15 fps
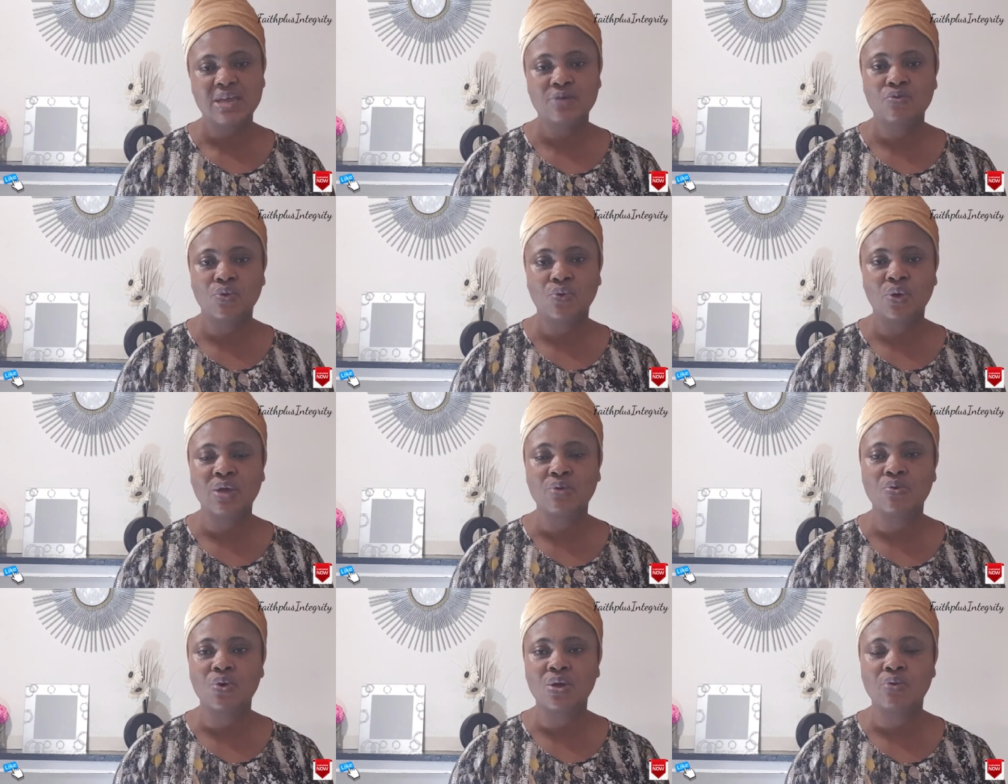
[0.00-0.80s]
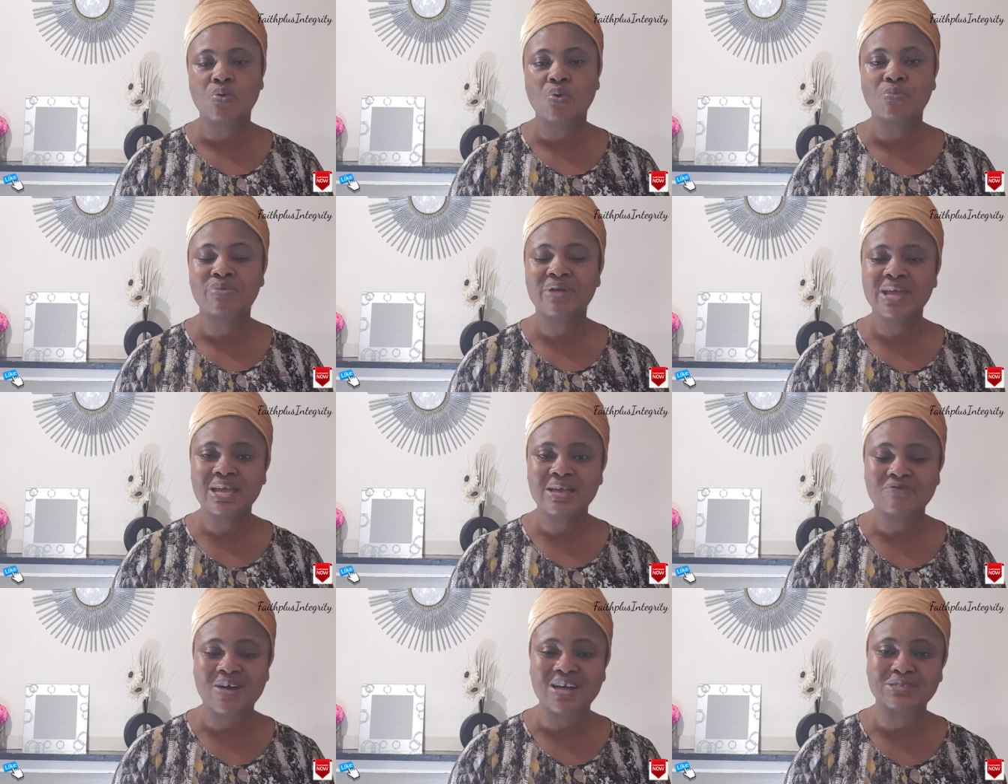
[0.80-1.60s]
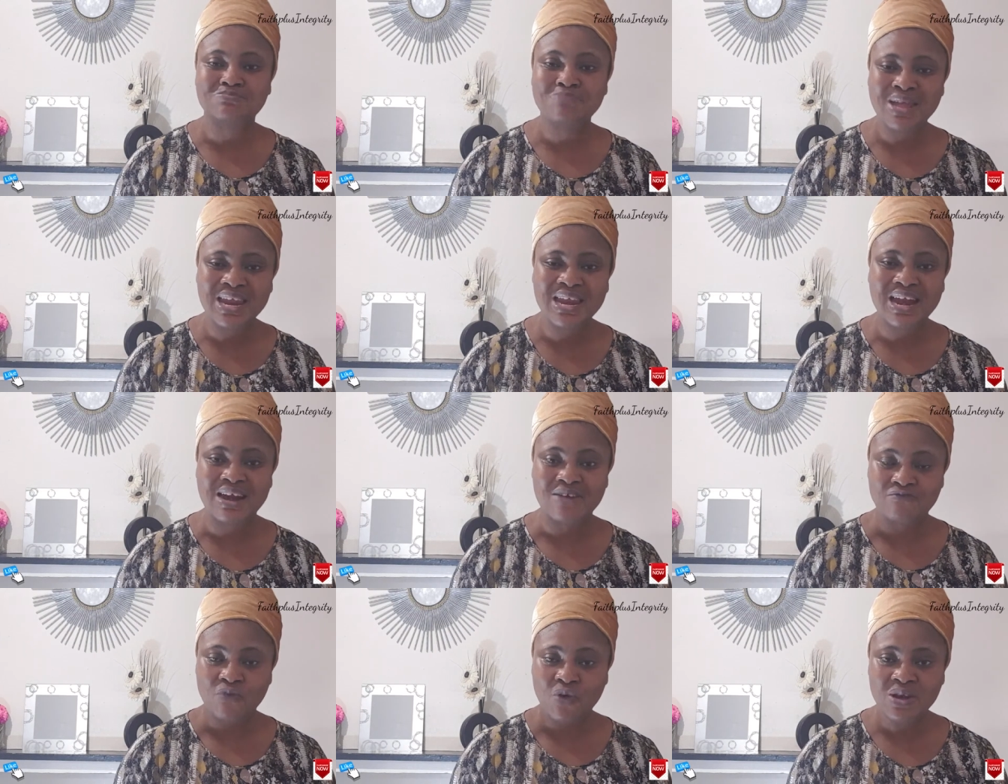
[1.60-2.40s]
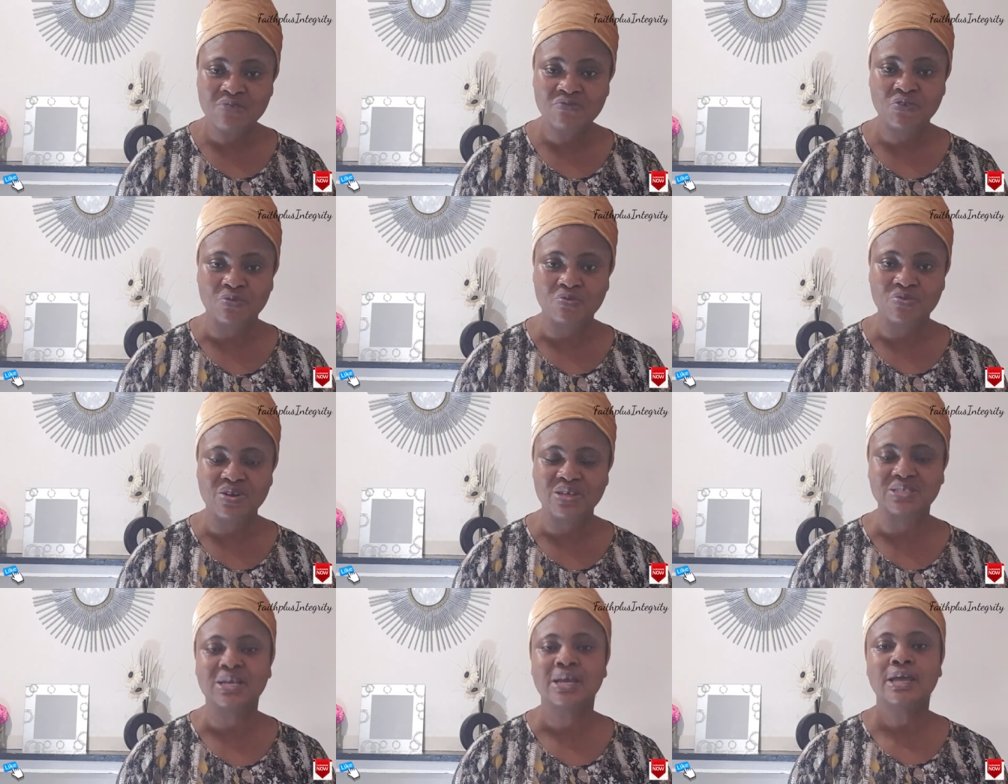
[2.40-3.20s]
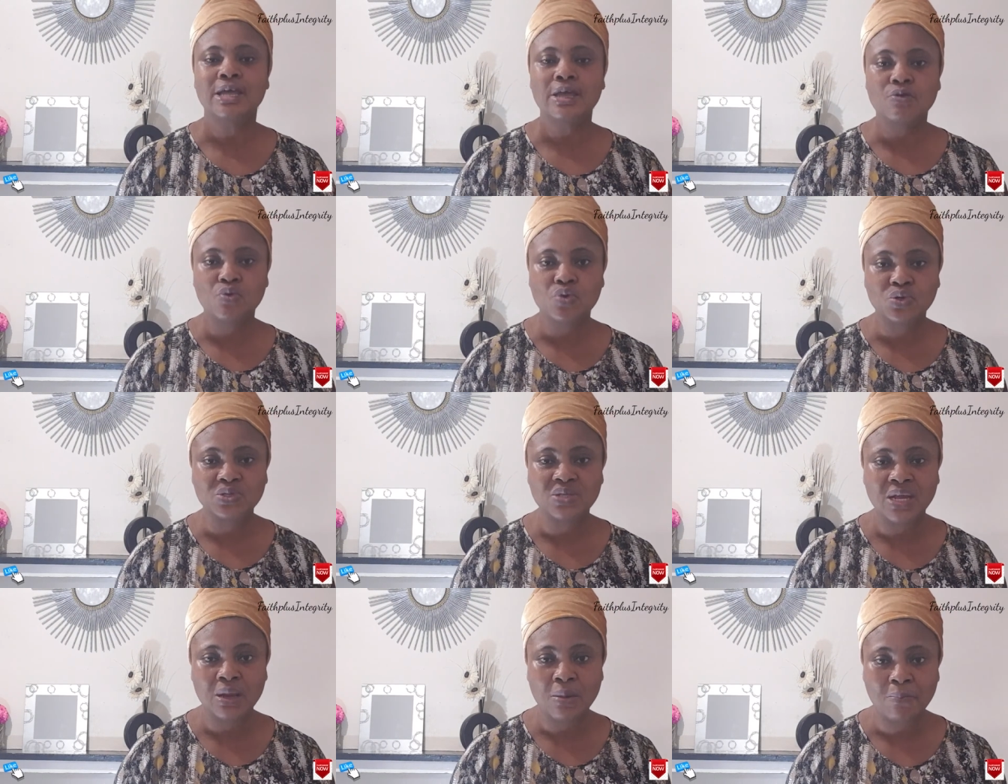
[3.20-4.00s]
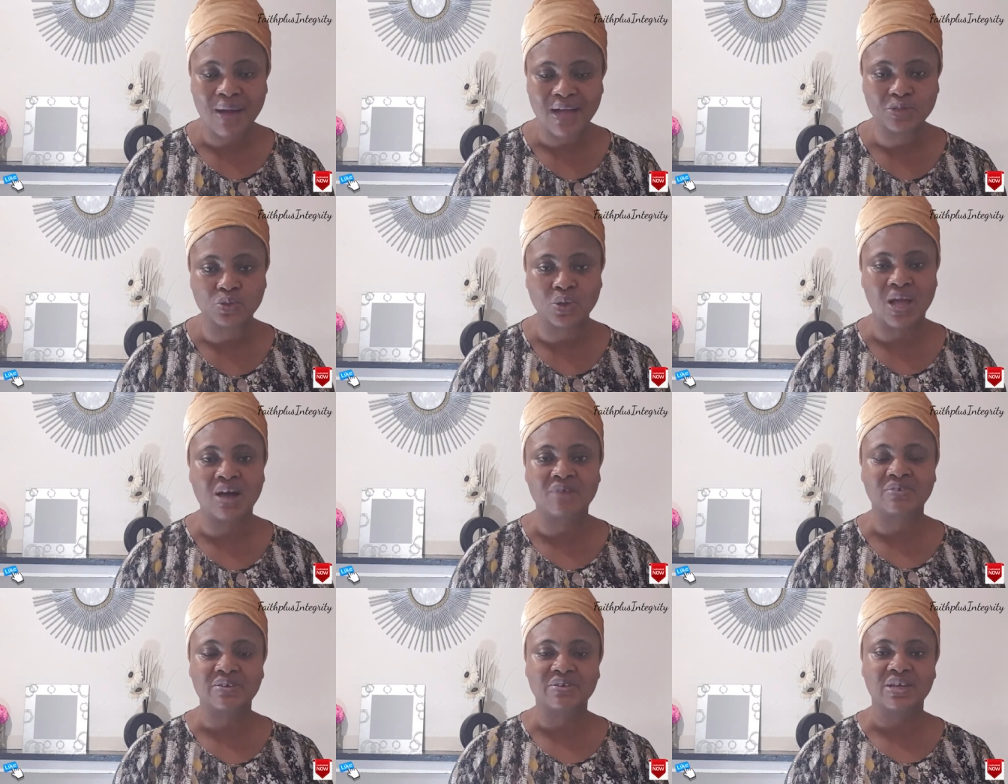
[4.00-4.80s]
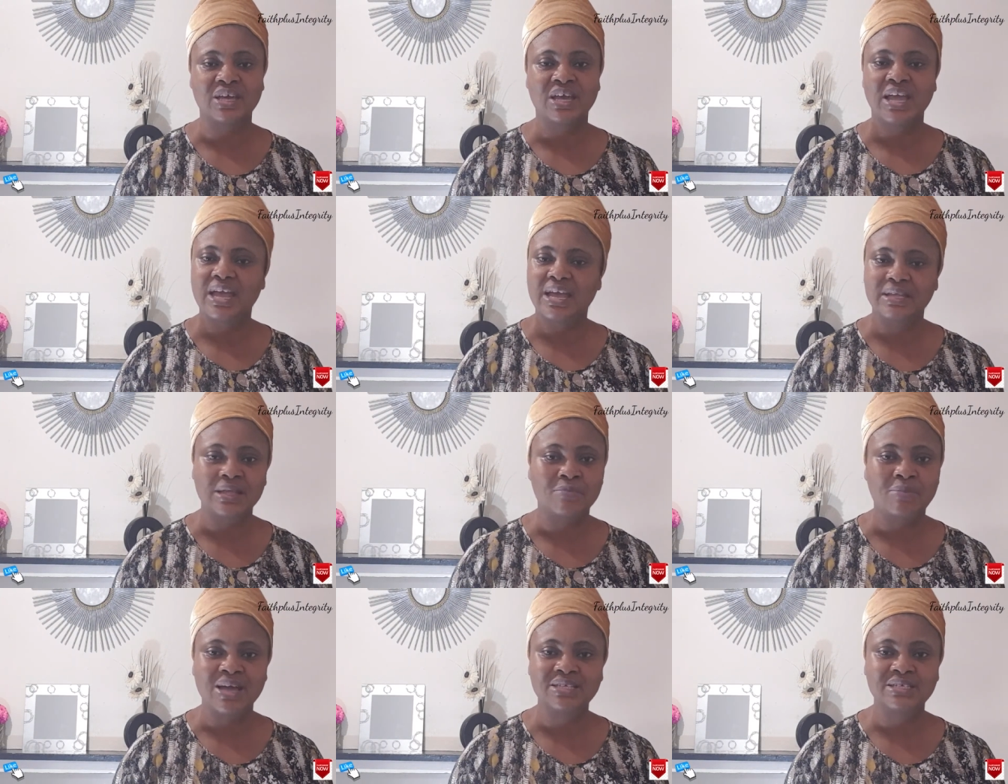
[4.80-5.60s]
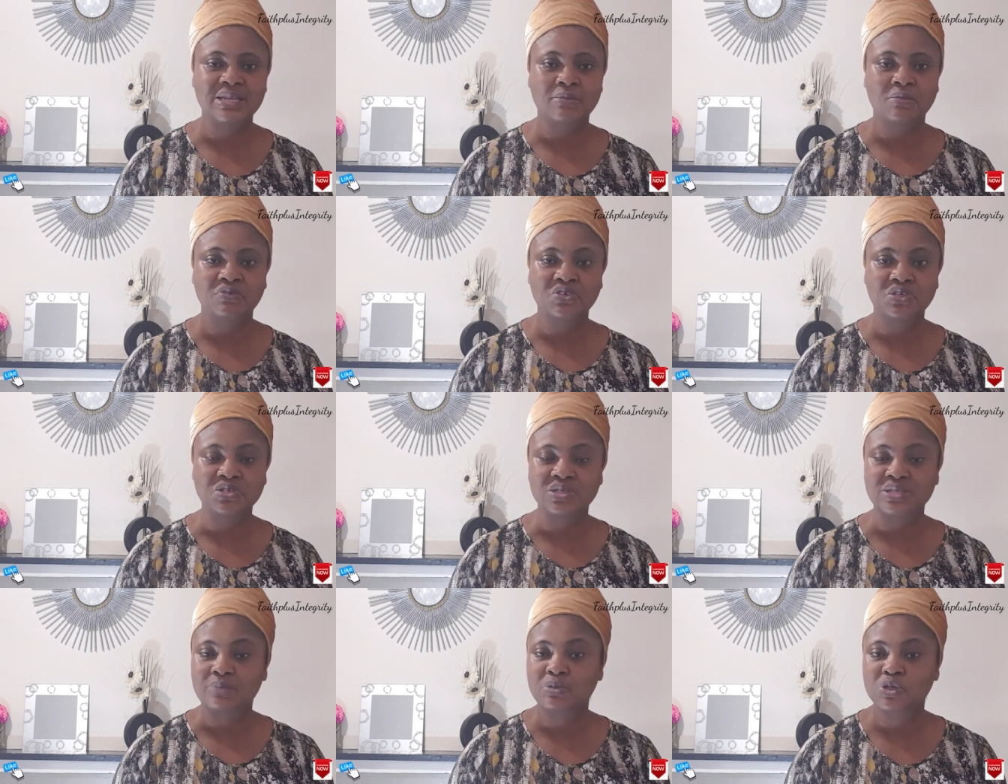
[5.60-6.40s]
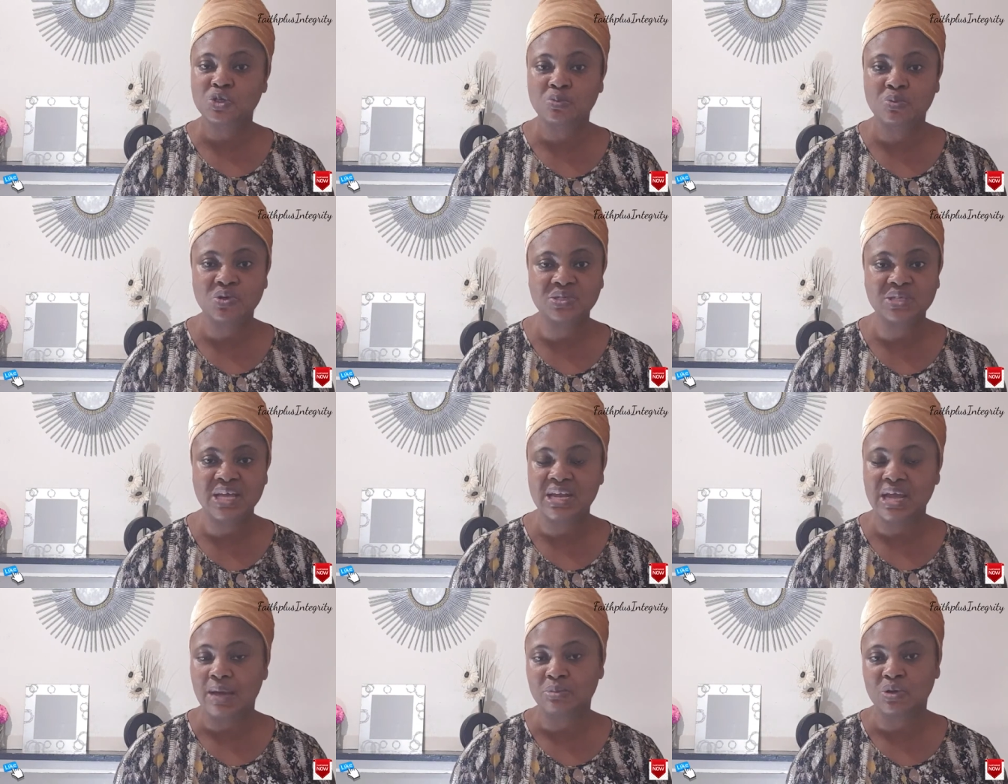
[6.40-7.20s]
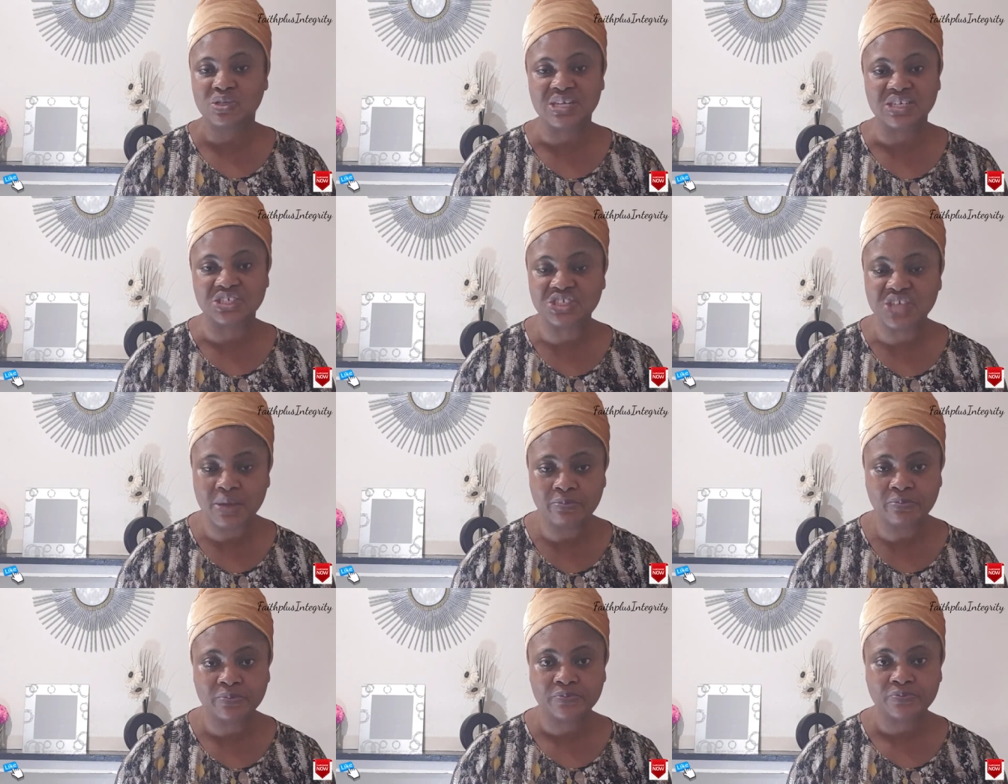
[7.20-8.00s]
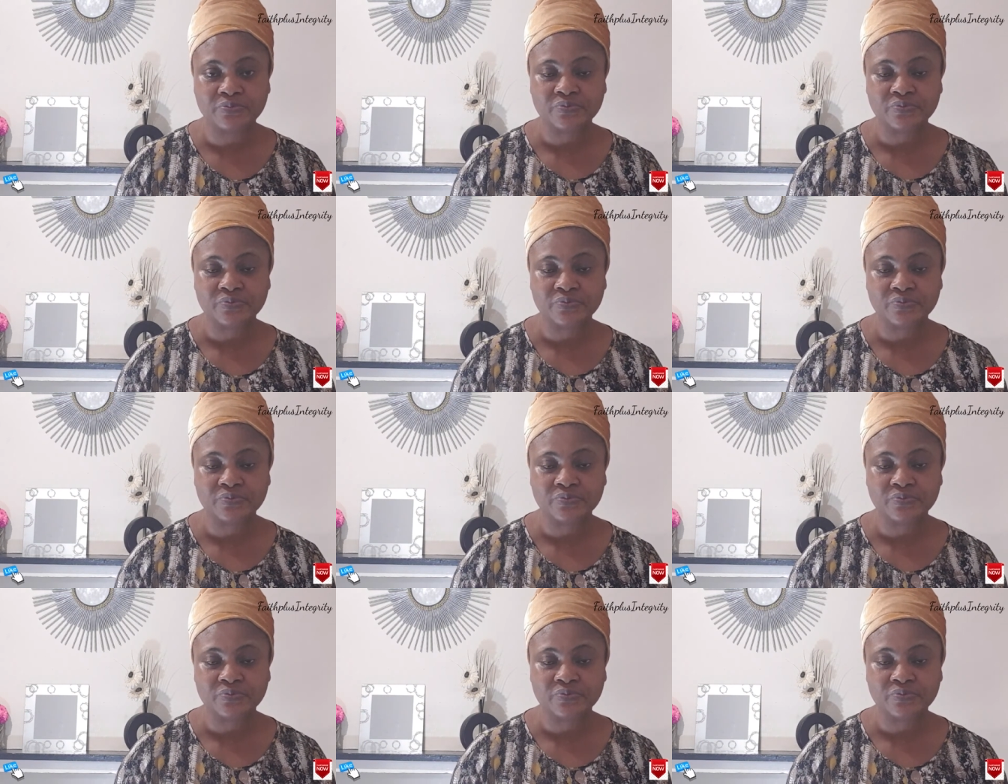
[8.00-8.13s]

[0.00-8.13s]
He will bring as many that are falling from grace, he will restore them back to Calvary. in the mighty name of Jesus. Apostle Paul said, I'm not ashamed.